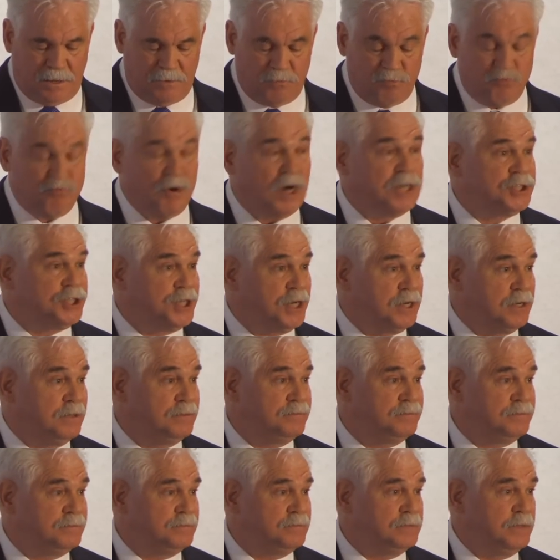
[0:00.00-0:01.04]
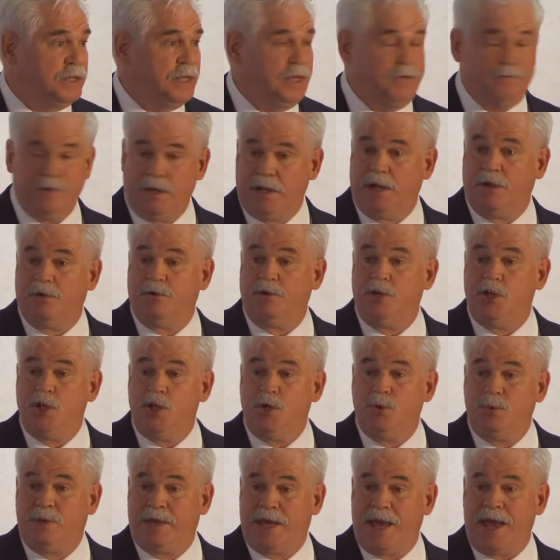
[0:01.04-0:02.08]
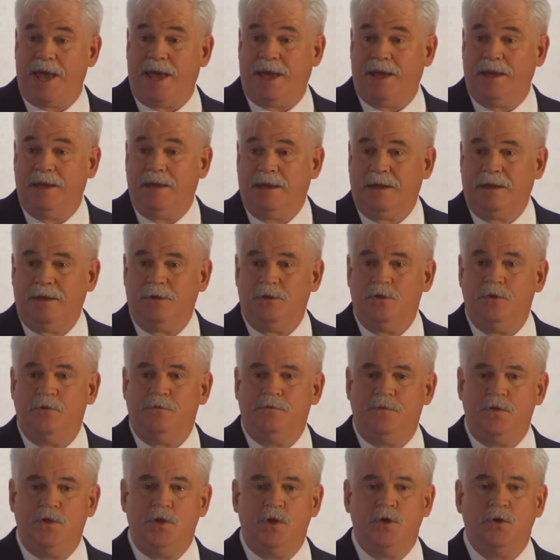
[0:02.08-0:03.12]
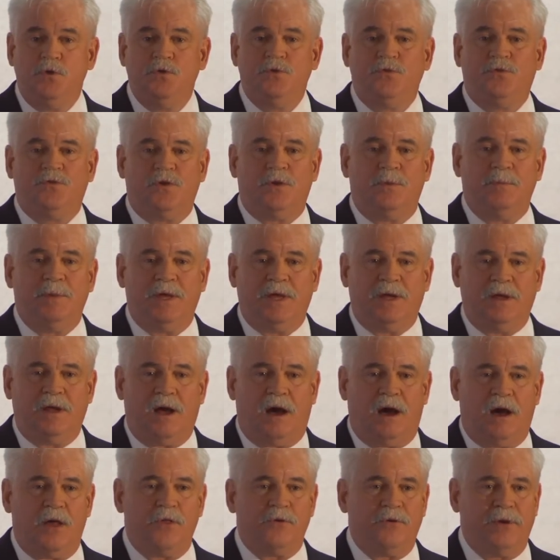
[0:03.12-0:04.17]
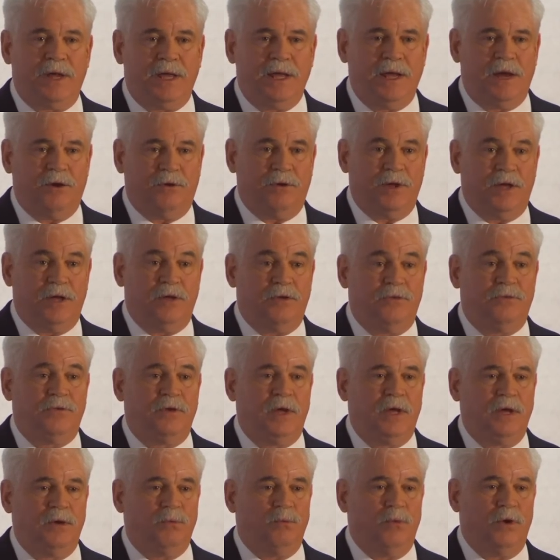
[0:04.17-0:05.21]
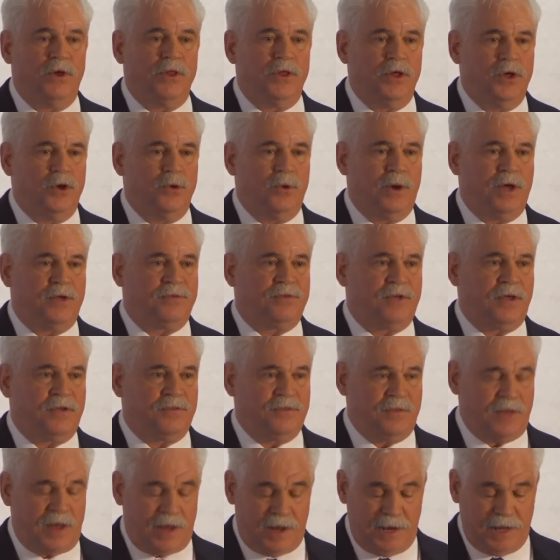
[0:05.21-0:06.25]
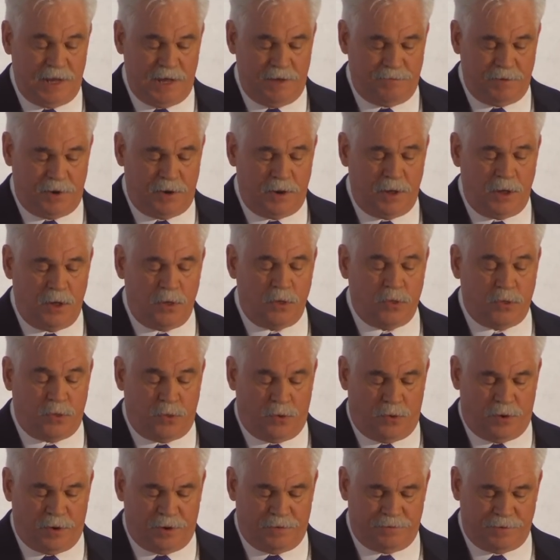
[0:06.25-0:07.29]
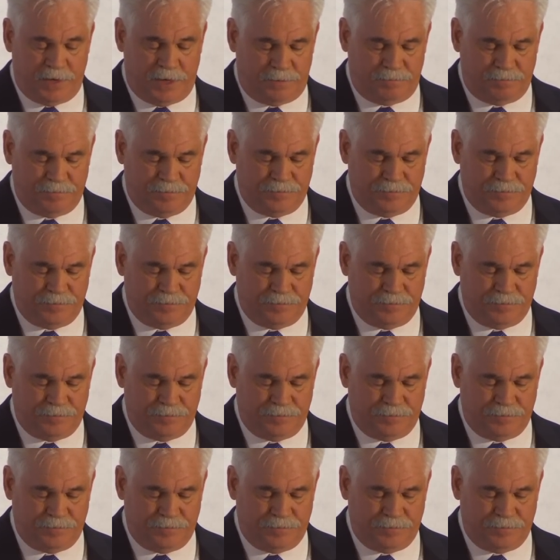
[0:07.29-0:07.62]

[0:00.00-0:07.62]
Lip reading: Russia, even here in the UK, you've used them in other areas where the U.S. has not even thought of it.